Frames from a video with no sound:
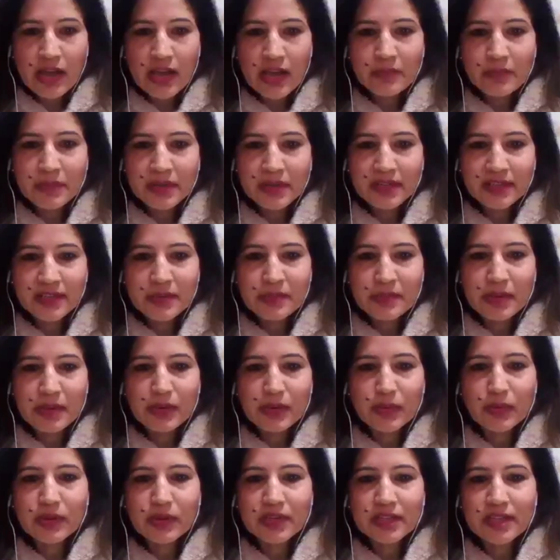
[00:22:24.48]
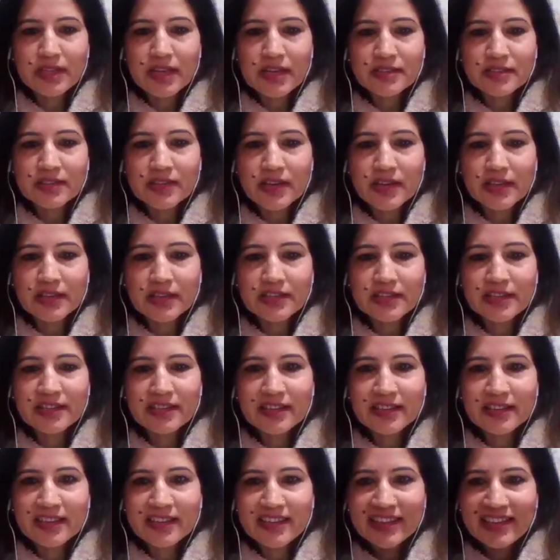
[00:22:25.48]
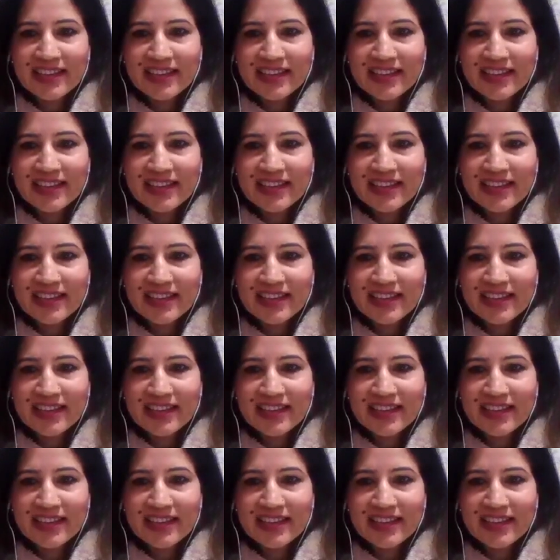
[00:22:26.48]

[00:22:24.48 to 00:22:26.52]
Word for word: I'm audible. Okay, that's good. Yeah, very